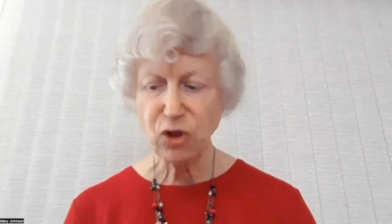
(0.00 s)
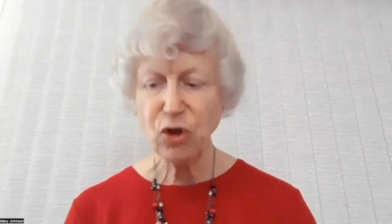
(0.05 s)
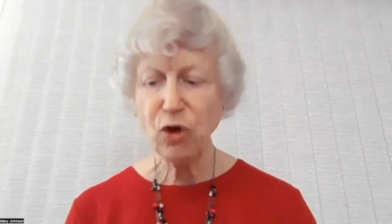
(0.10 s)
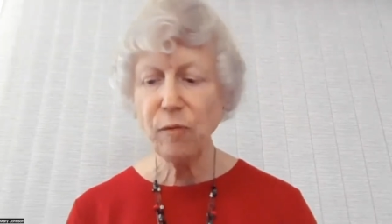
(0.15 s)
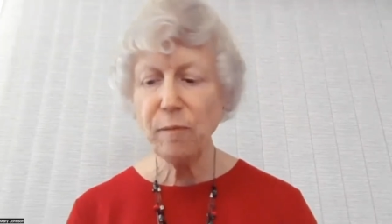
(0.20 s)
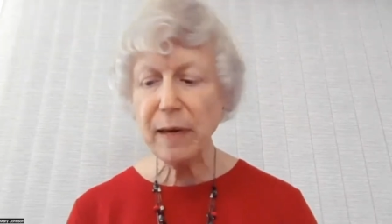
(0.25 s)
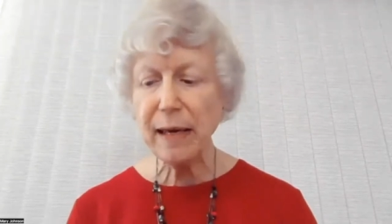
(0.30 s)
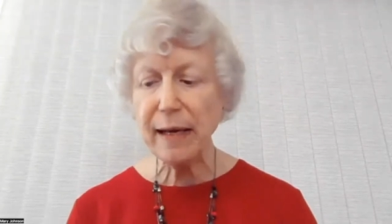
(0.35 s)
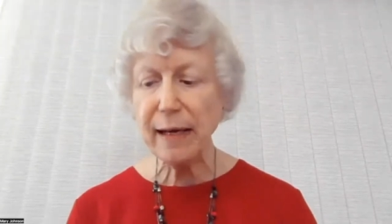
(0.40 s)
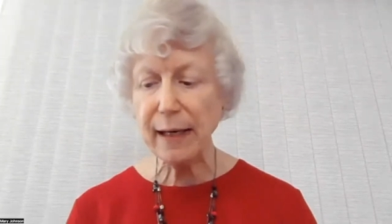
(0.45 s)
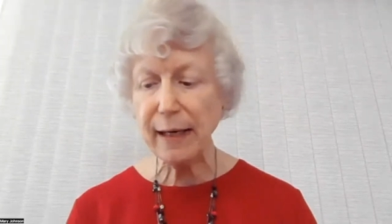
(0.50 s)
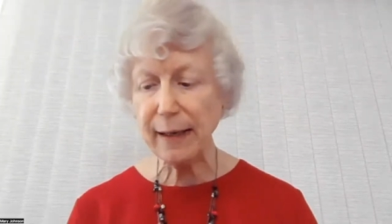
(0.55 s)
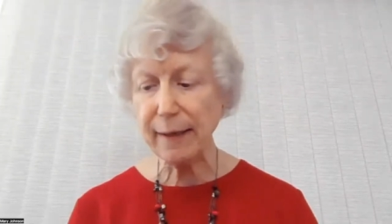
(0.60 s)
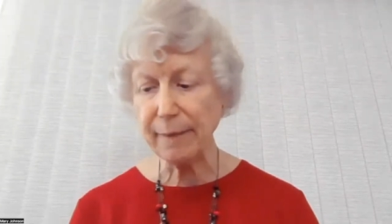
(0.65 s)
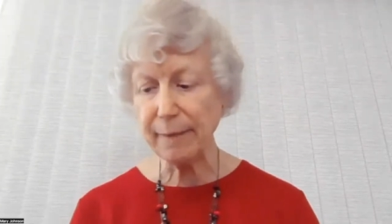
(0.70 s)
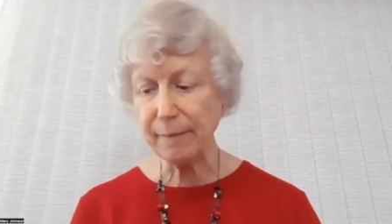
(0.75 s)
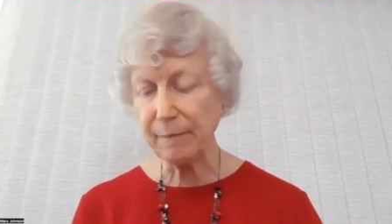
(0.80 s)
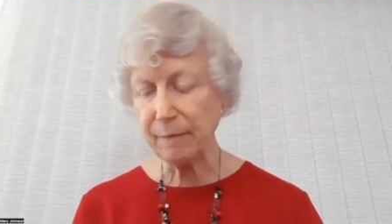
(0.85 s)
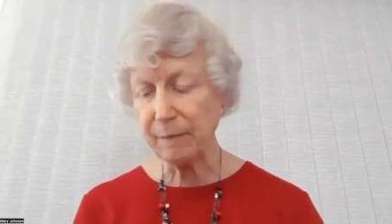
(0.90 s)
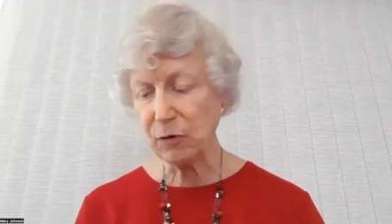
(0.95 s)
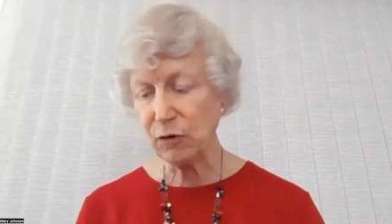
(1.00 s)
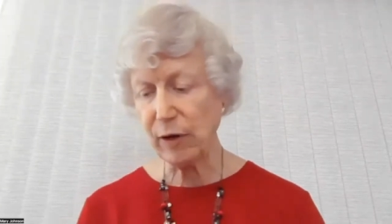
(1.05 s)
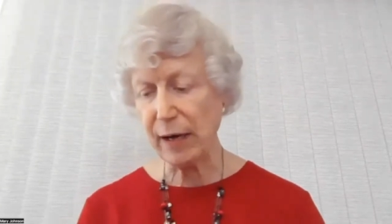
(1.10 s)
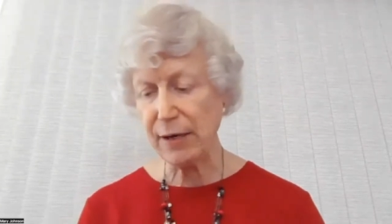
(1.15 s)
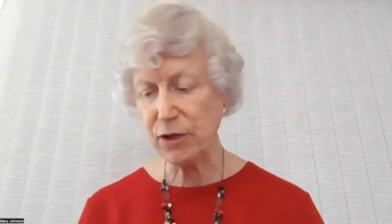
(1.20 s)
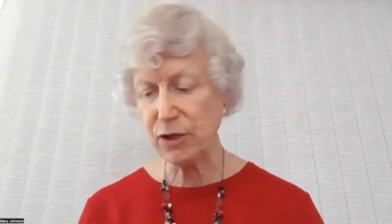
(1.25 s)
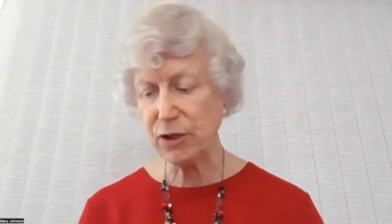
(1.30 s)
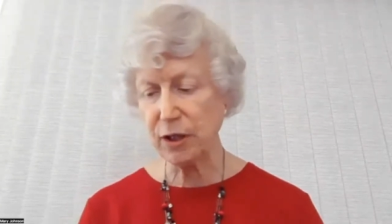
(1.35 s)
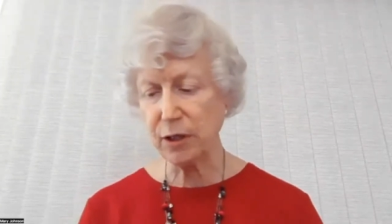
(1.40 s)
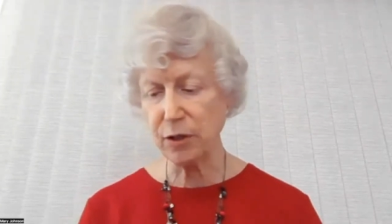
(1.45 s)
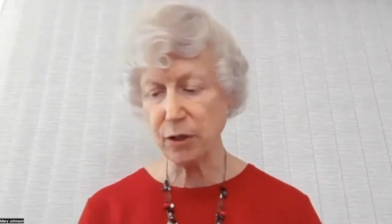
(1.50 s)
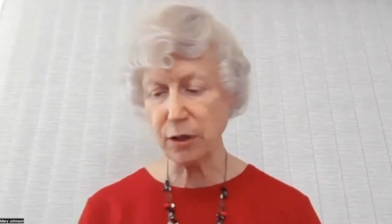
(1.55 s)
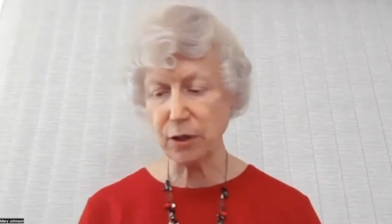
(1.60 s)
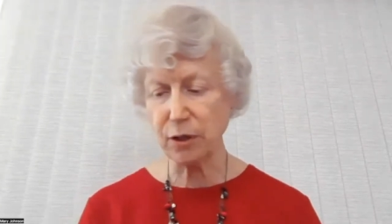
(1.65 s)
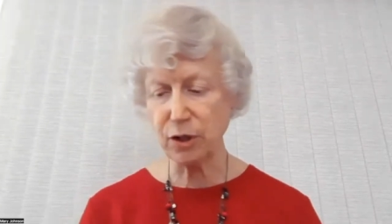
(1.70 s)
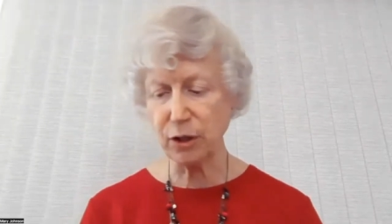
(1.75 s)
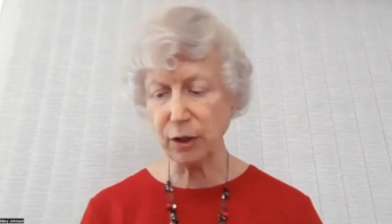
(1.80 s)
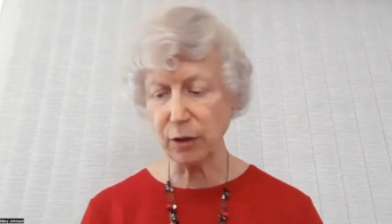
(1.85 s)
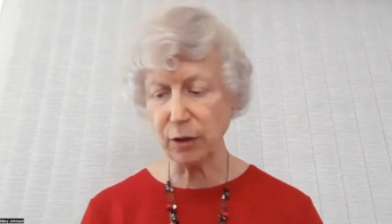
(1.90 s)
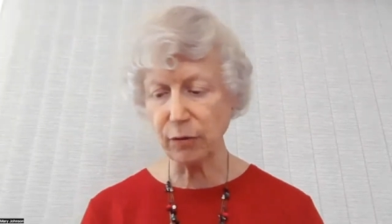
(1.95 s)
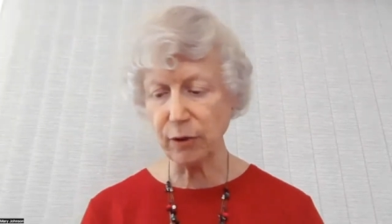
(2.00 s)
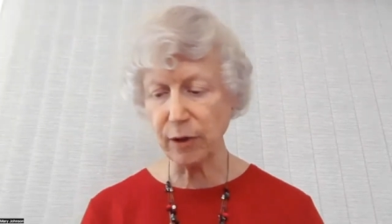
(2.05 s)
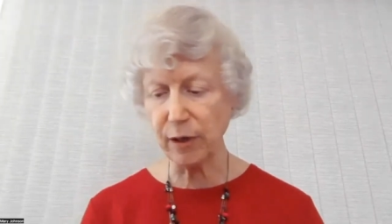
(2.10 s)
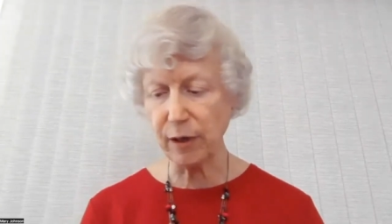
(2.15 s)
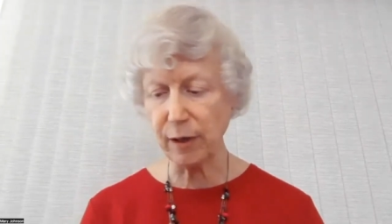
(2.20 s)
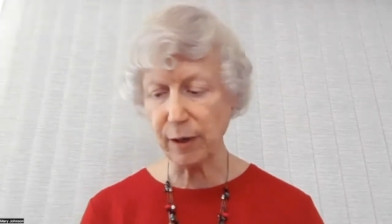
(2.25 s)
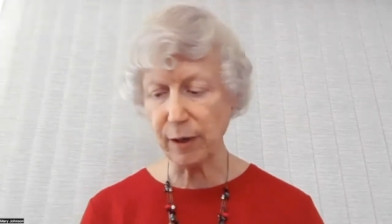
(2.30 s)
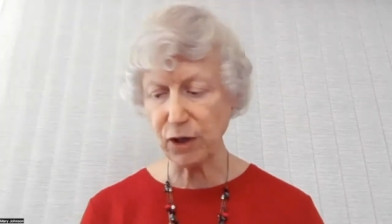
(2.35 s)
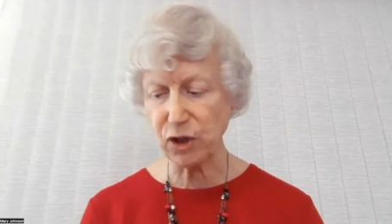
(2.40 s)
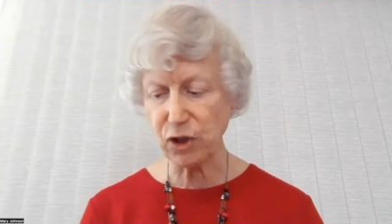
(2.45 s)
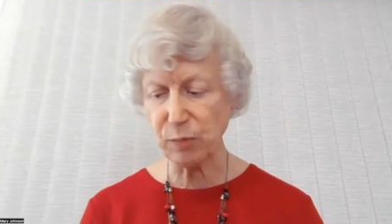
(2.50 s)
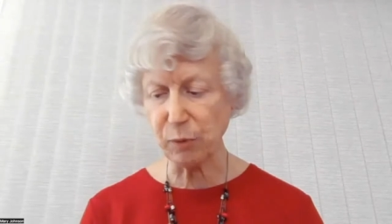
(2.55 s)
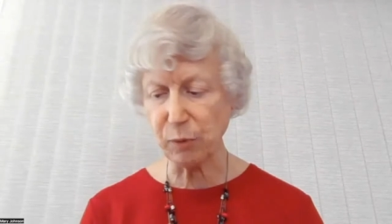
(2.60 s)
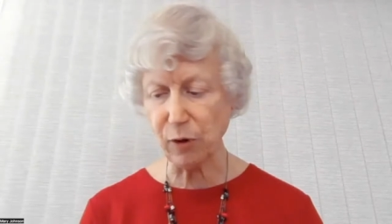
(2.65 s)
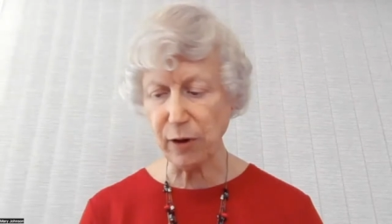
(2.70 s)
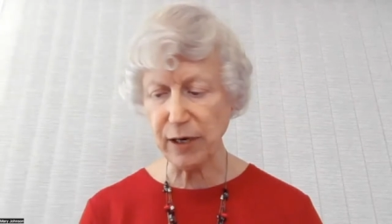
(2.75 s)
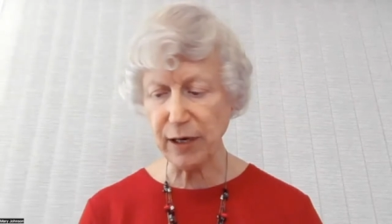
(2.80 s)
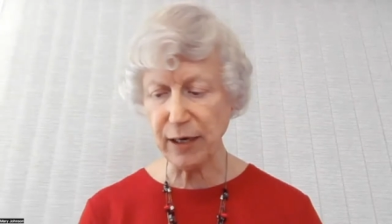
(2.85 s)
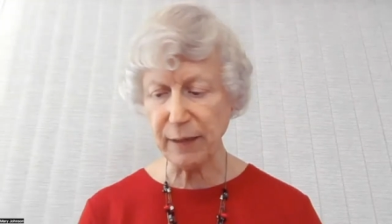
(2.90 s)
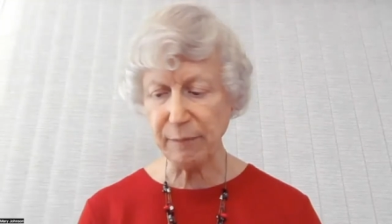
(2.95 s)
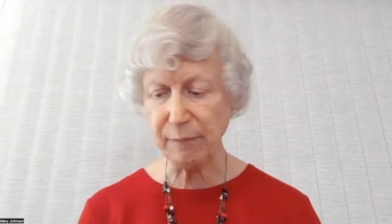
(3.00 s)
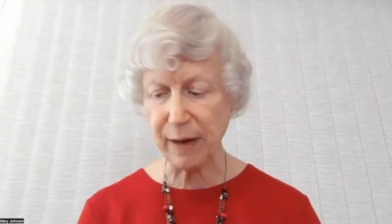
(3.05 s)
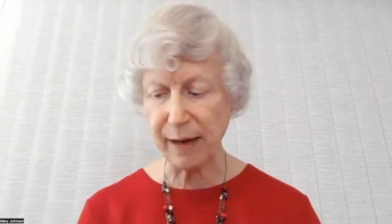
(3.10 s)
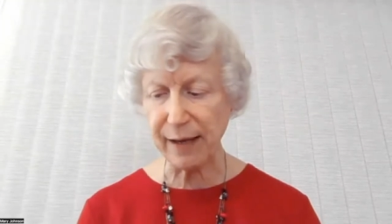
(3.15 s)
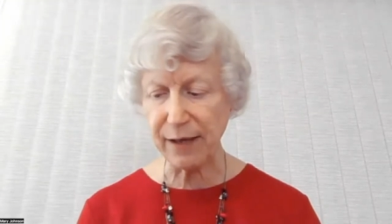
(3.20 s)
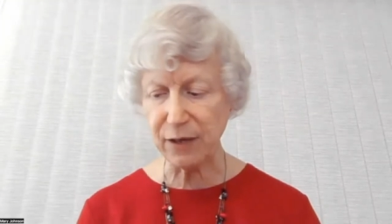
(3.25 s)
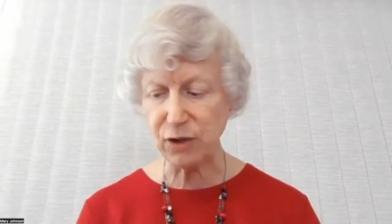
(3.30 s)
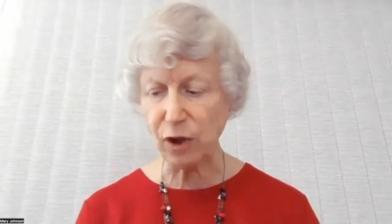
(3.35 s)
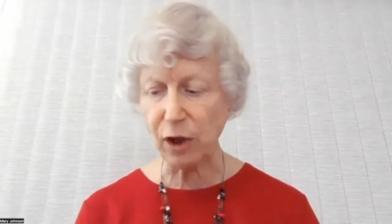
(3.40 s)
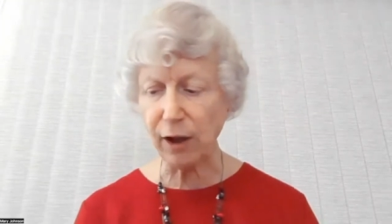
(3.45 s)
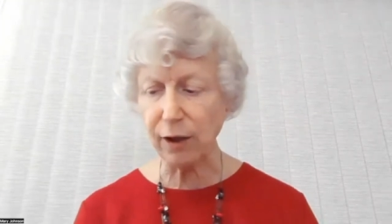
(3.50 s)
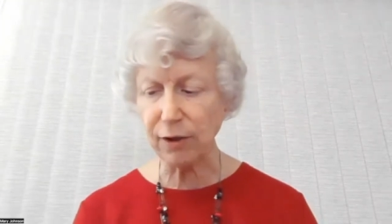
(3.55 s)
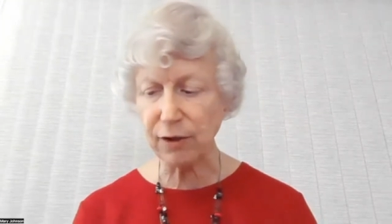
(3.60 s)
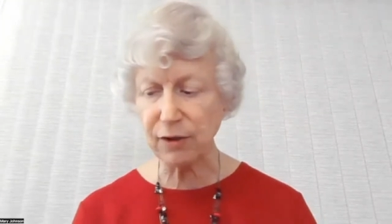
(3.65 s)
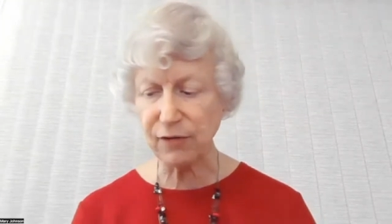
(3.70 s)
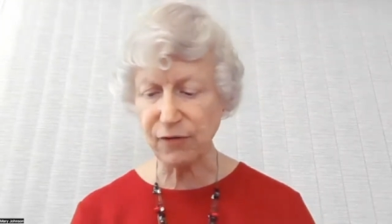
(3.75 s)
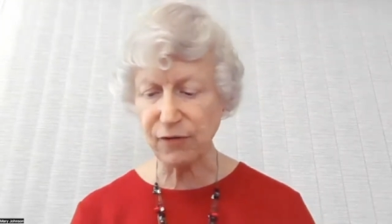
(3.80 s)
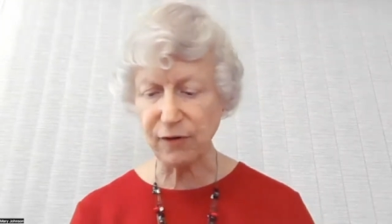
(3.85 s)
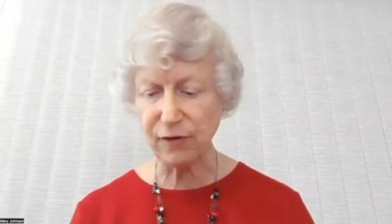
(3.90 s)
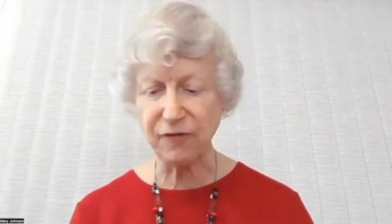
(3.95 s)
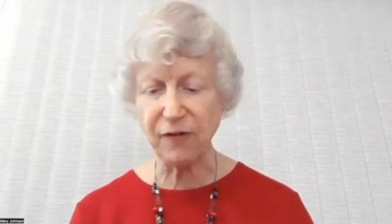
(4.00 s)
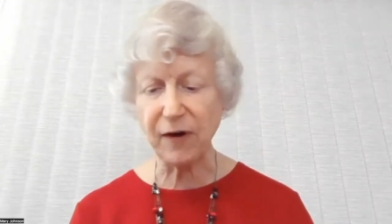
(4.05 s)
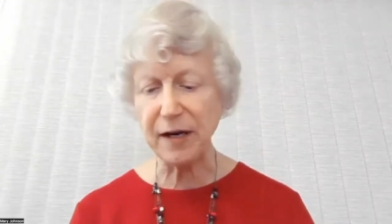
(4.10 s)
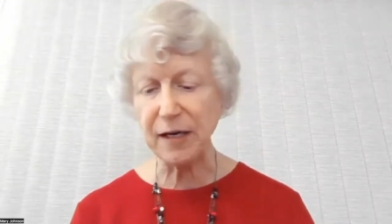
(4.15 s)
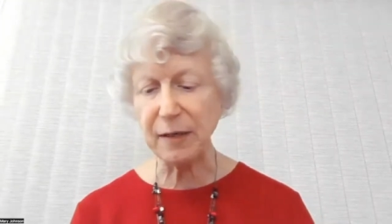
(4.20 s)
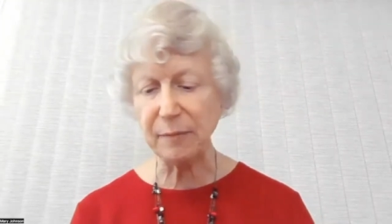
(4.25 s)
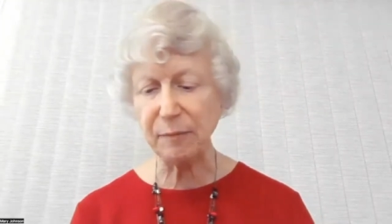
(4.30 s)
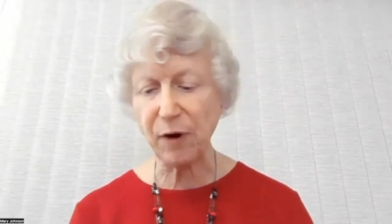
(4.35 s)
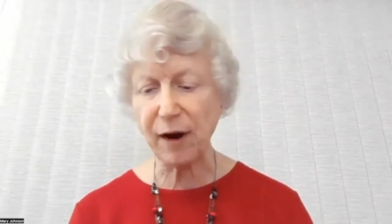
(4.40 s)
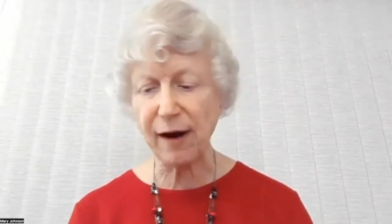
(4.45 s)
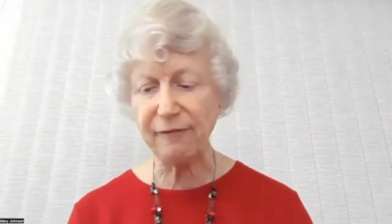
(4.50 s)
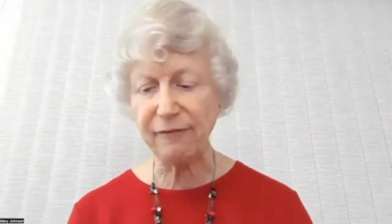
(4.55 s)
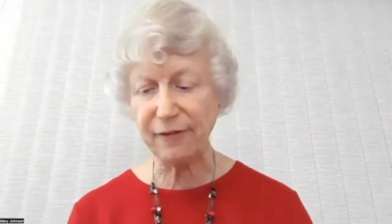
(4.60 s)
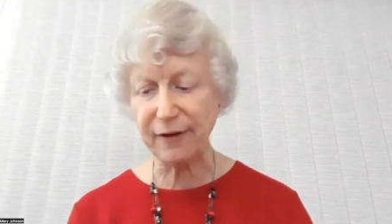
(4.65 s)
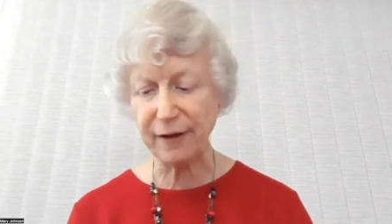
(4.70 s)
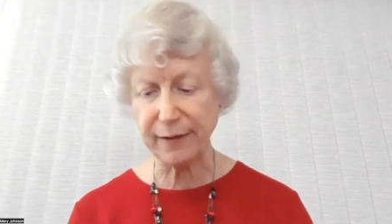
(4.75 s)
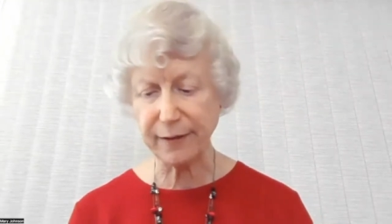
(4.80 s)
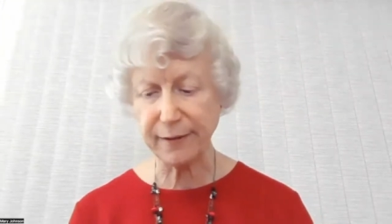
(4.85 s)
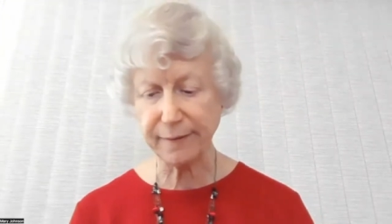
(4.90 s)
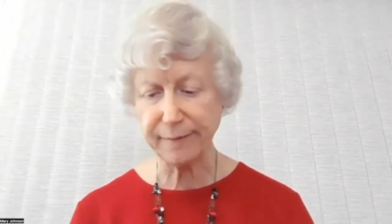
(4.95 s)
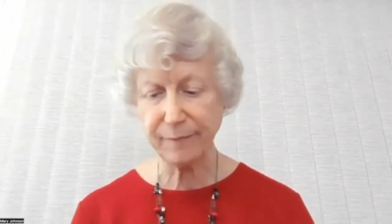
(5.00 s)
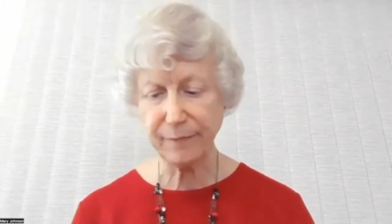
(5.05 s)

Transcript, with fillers: Too many transgender children are exploited by adults for fun and profit